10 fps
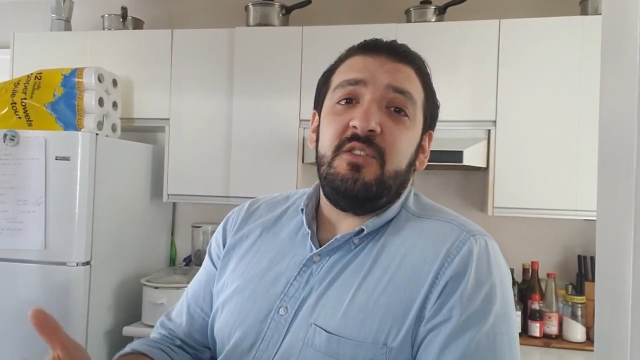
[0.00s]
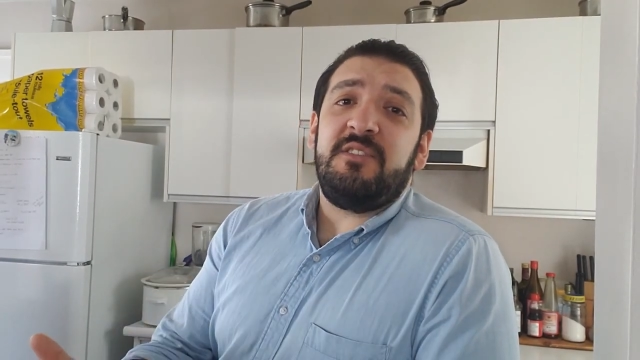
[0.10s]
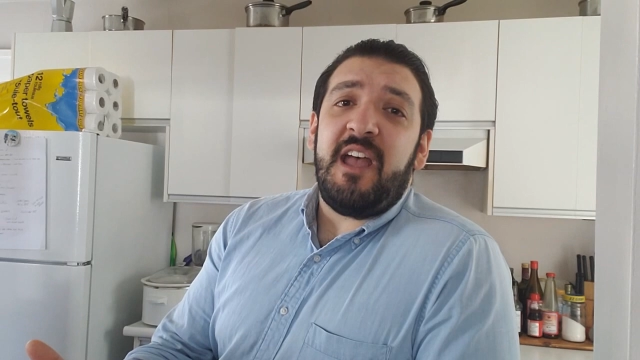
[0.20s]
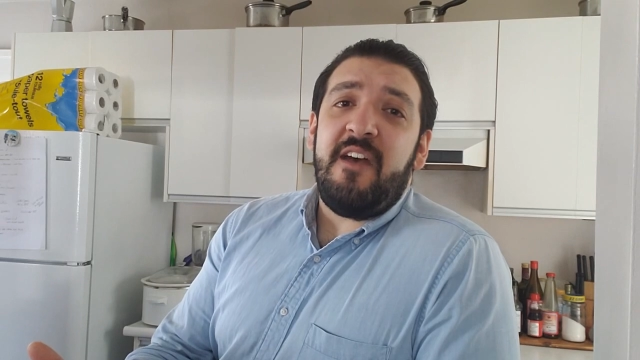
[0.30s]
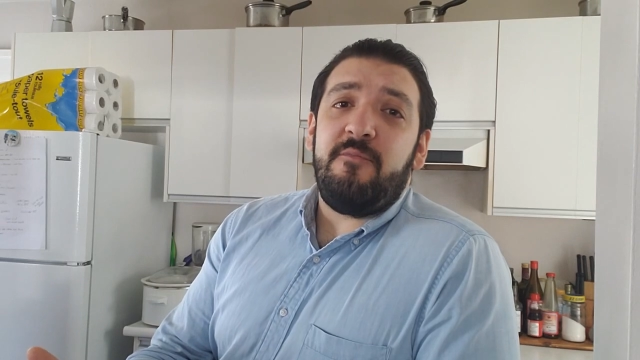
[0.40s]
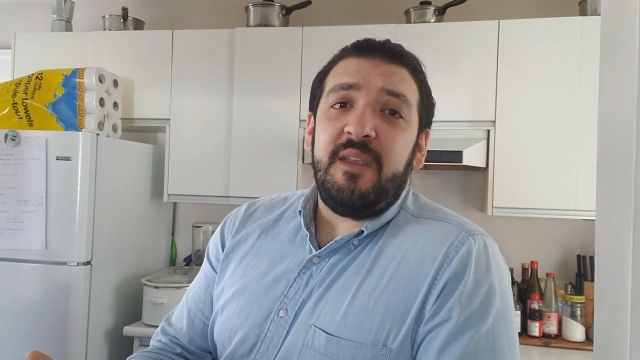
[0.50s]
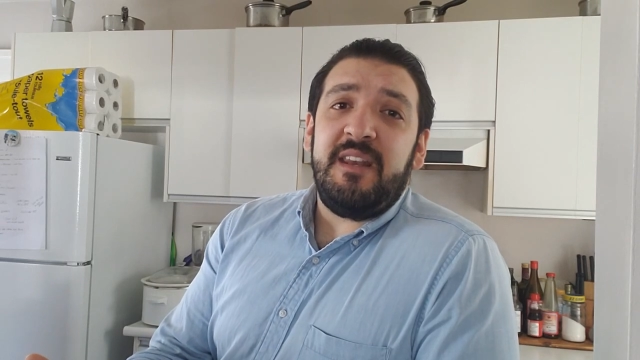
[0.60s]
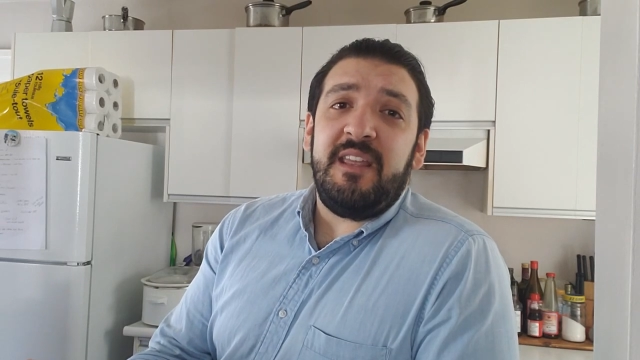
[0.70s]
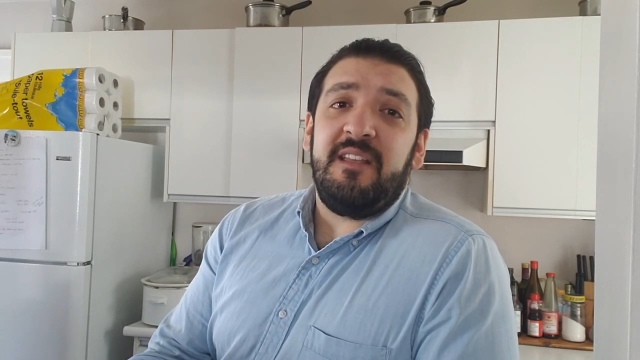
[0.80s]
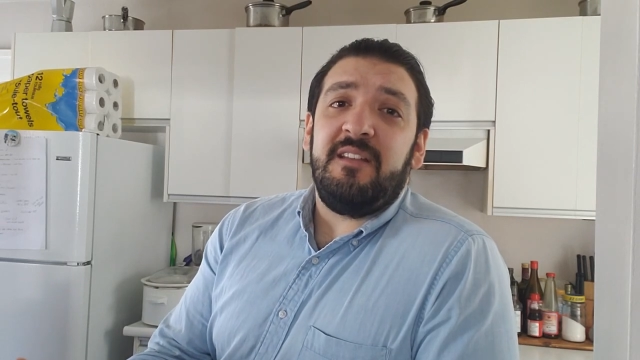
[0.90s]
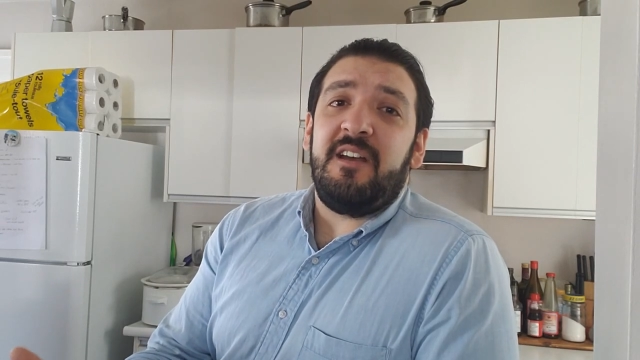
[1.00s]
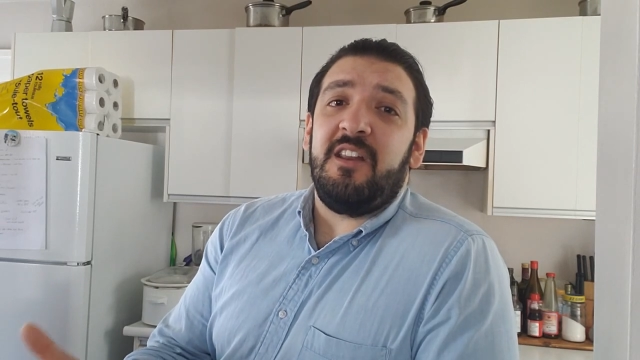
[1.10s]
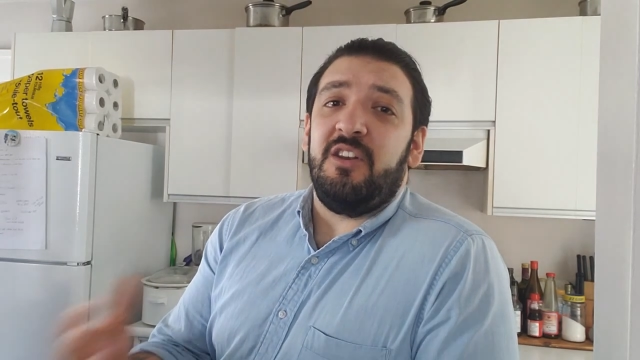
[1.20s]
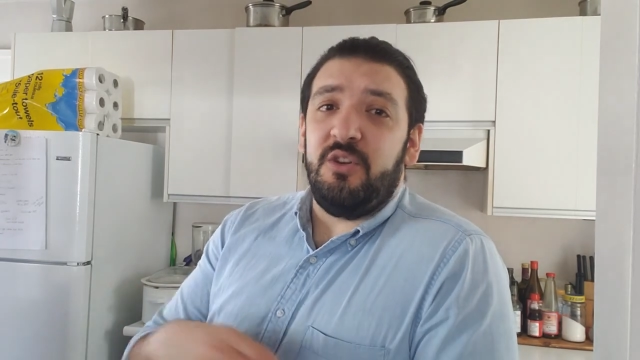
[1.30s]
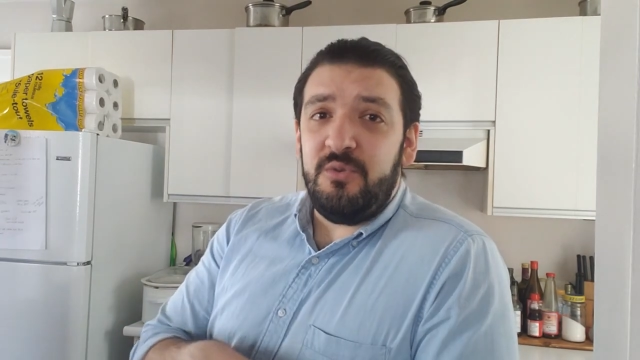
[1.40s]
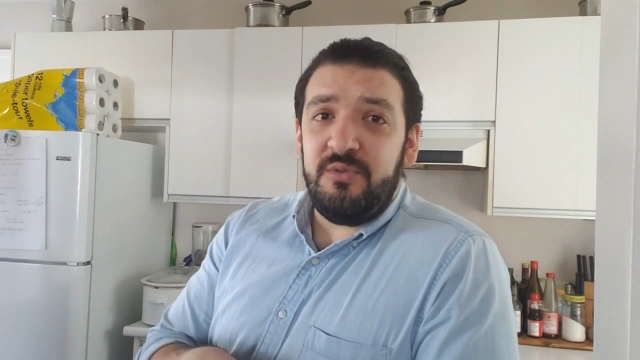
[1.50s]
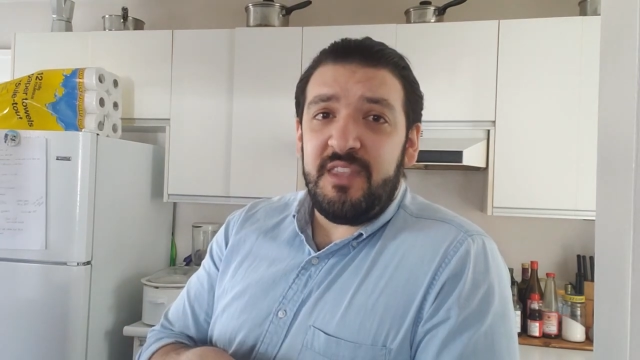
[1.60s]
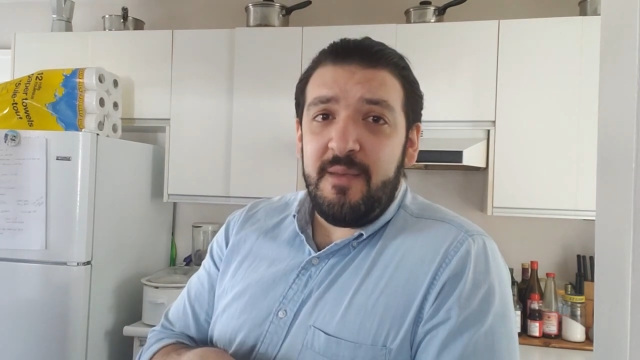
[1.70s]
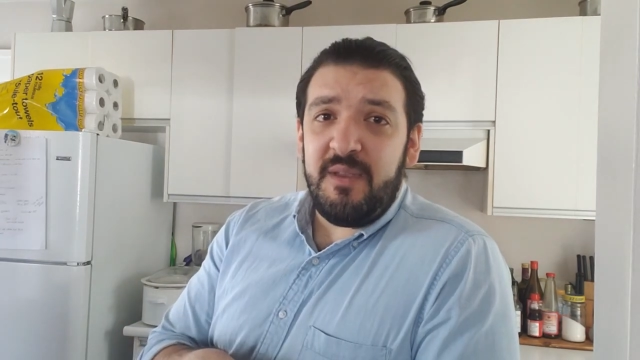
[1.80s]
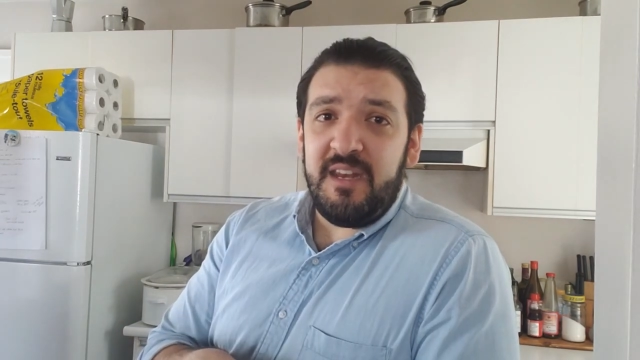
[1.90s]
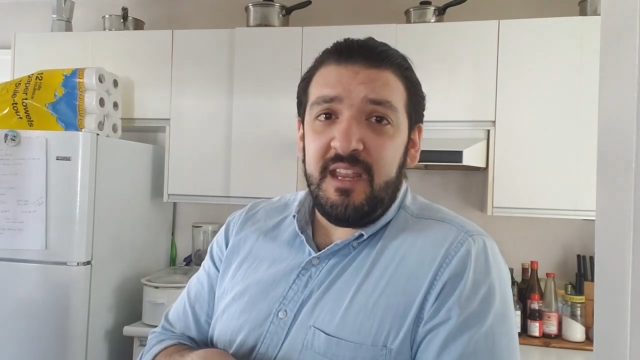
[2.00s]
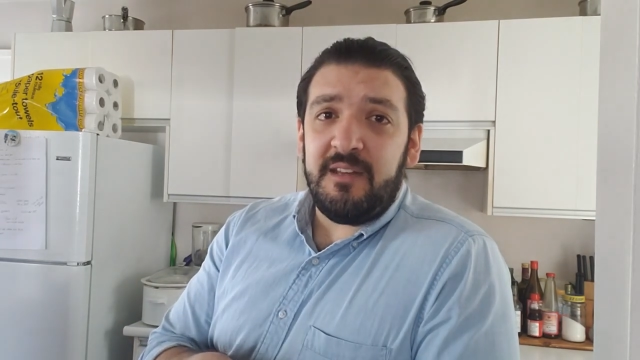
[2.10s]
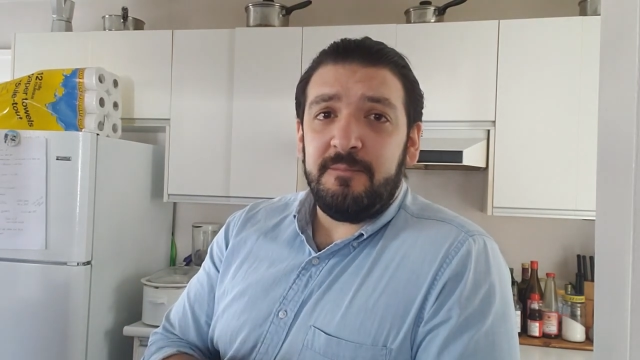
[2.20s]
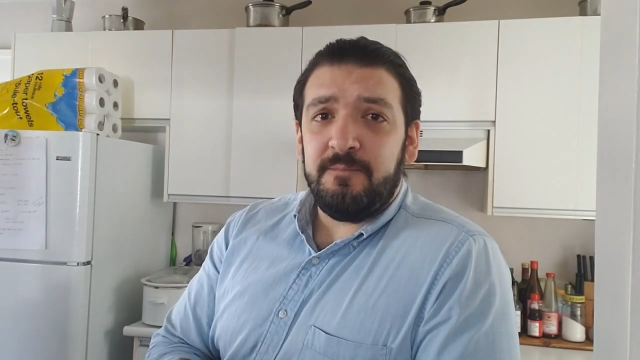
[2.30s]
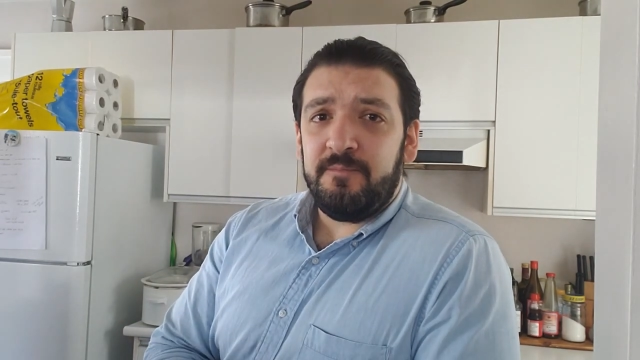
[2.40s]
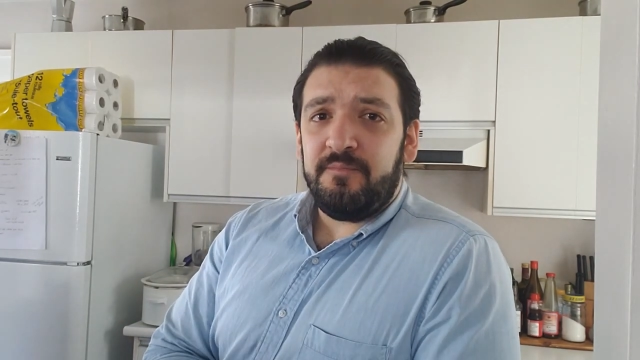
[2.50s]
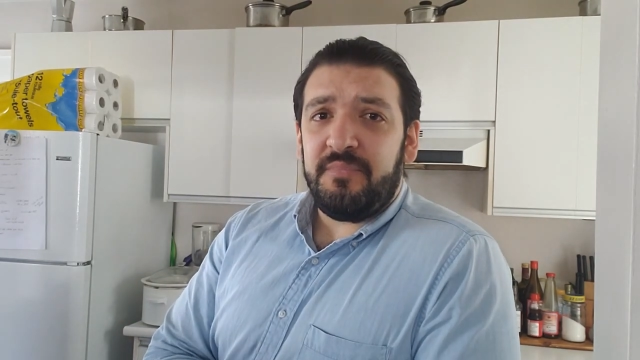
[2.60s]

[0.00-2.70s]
that used to have meaning kind of lose their meaning,